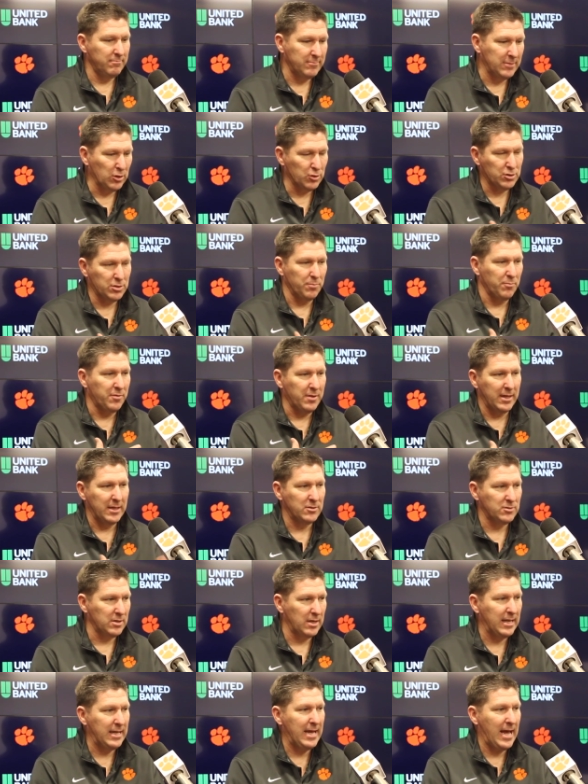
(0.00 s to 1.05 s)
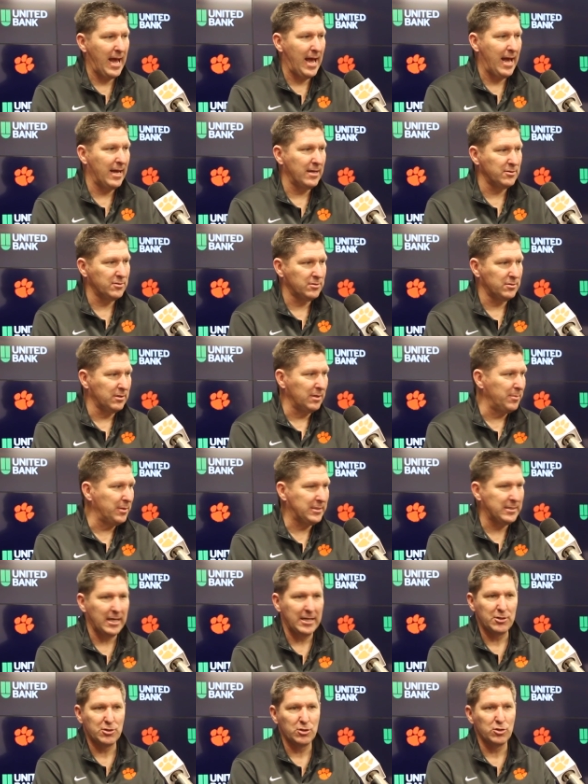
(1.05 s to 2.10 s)
There's some things that he has
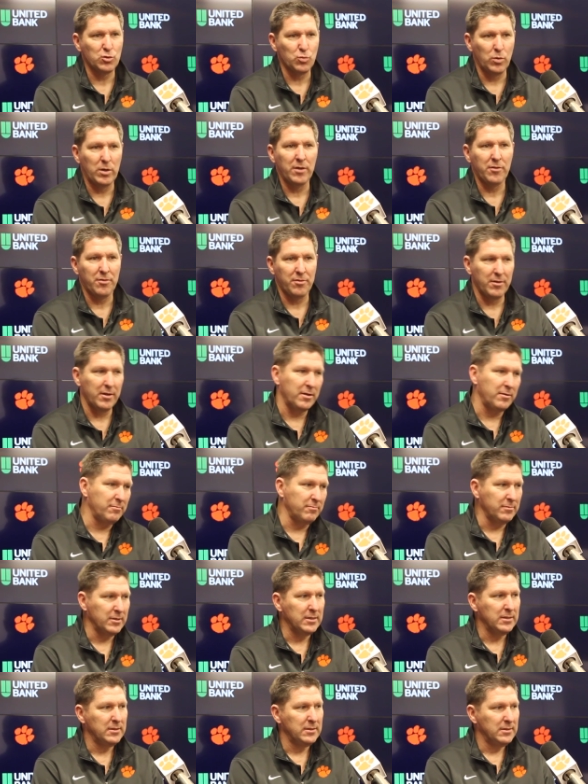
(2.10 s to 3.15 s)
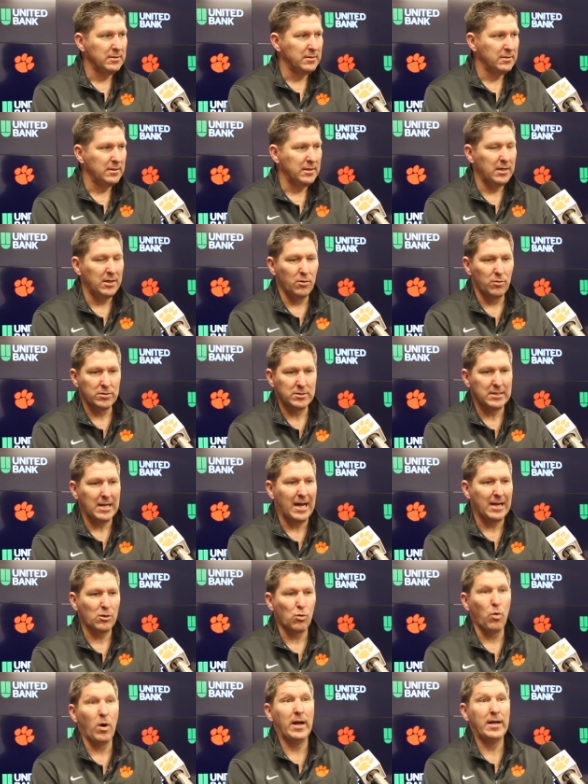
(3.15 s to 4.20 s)
limitations with that you know, it's
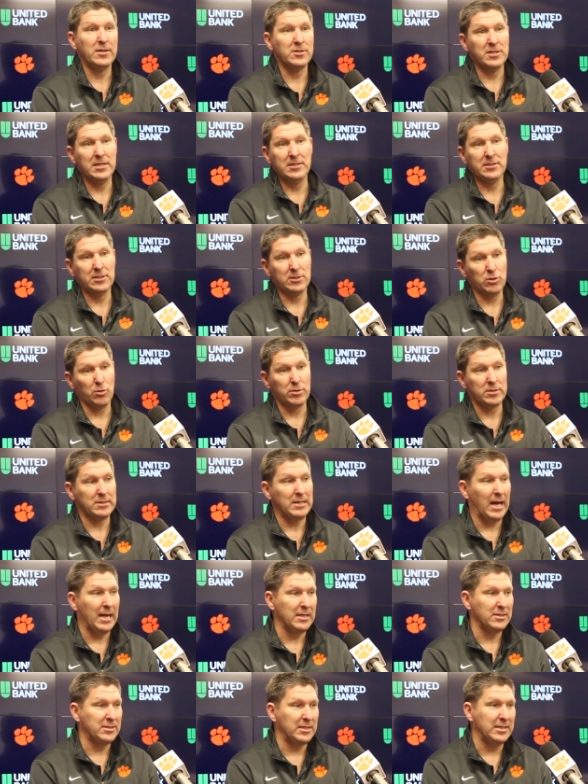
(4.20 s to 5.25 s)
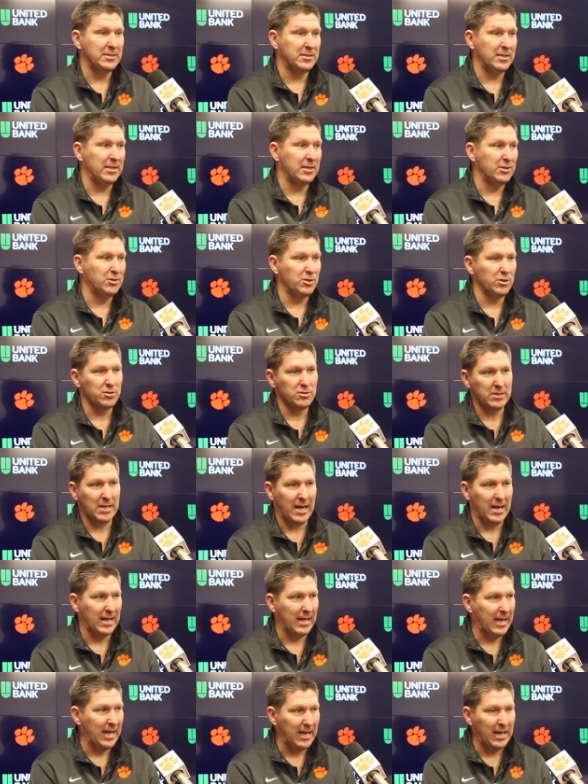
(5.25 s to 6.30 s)
not quite as easy. So it's not as easy to just
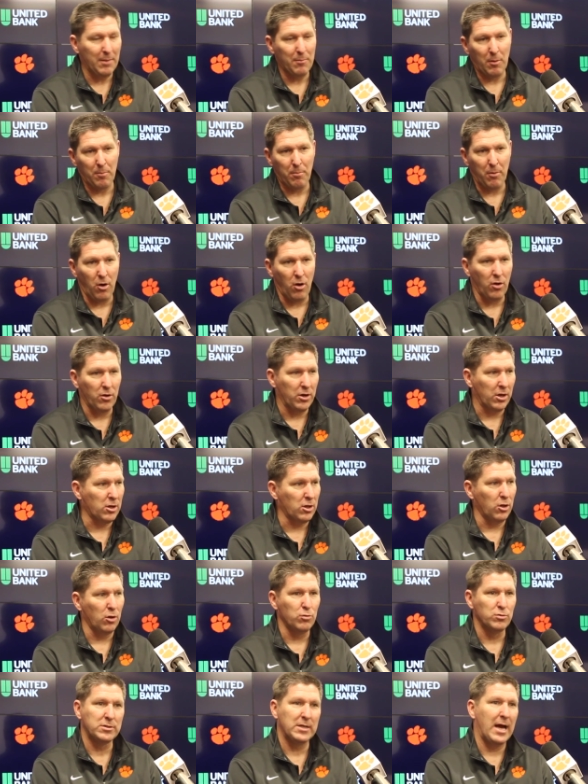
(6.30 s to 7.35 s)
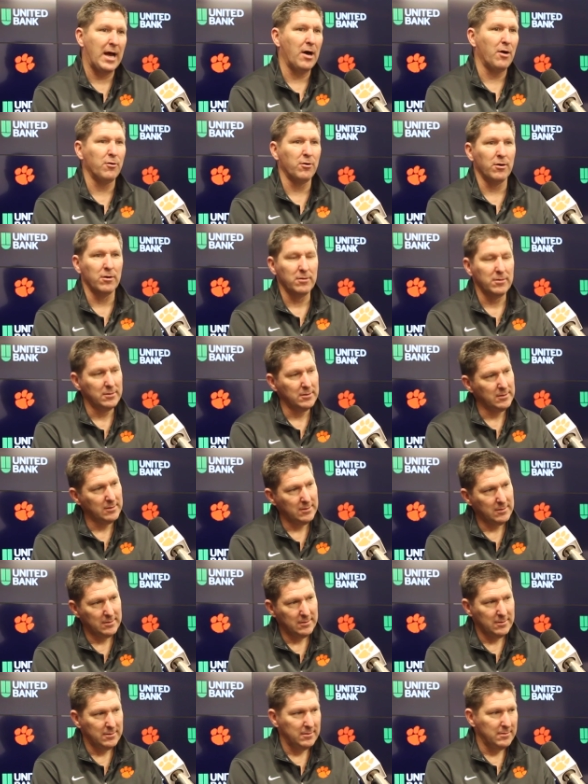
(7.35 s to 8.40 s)
kind of get him a ball in a closeout or,
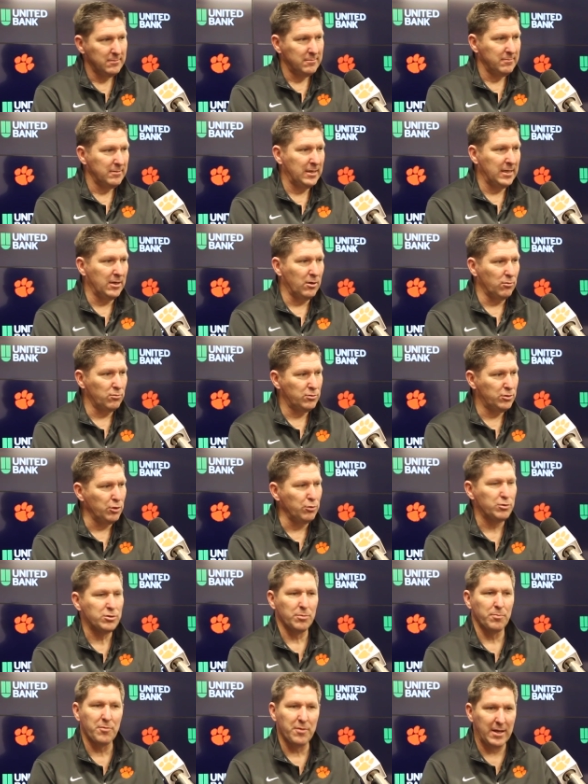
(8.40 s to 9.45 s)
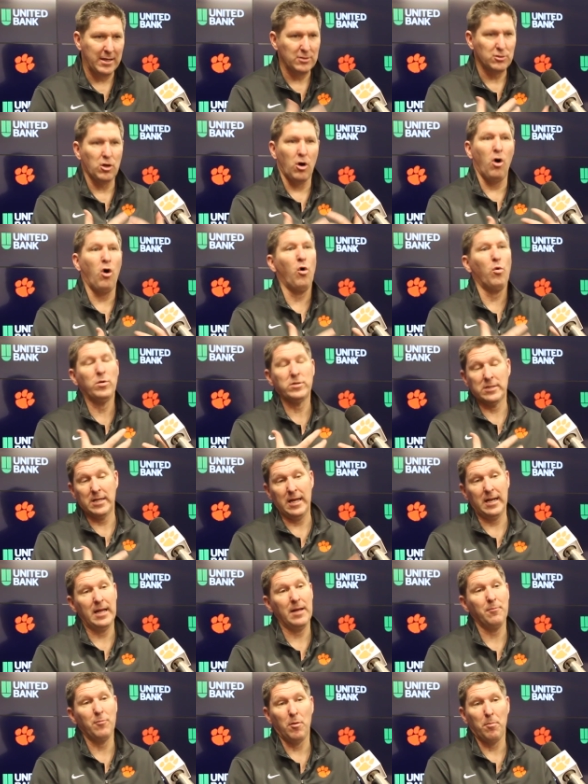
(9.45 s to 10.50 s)
you know, do some things to always
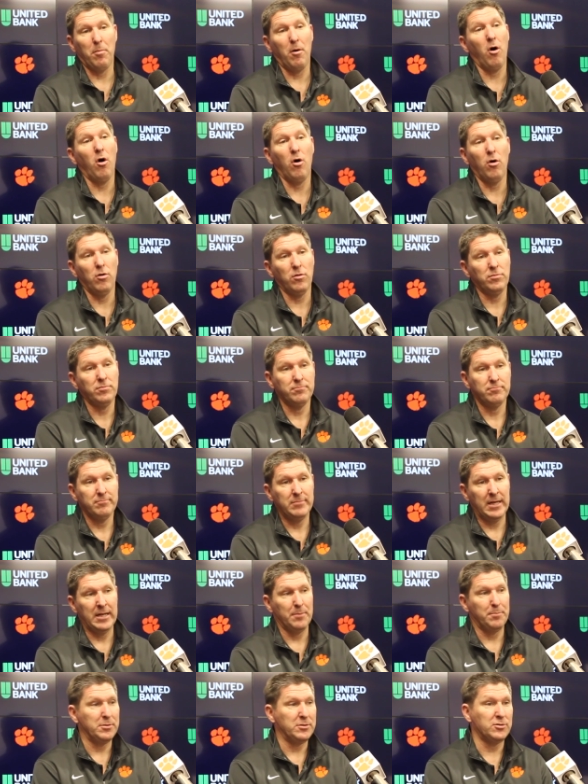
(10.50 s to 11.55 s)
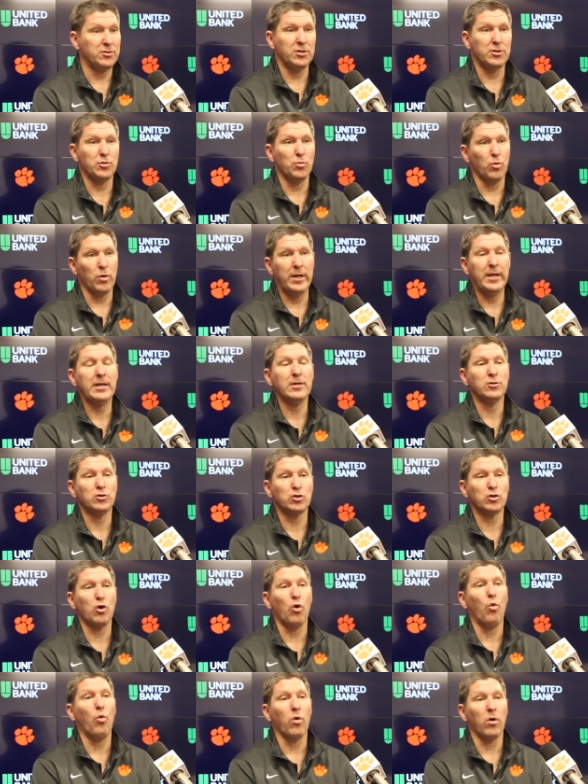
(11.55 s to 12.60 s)
get him the ball in a position where he can
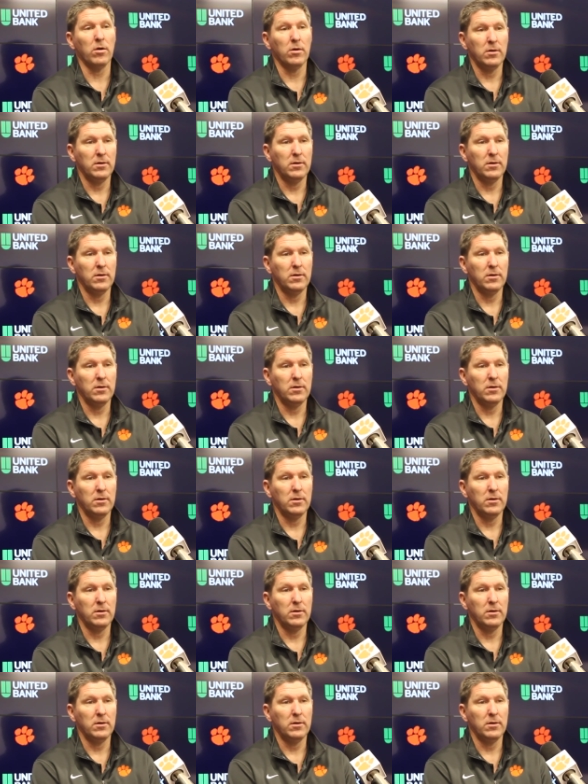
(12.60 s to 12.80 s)
score.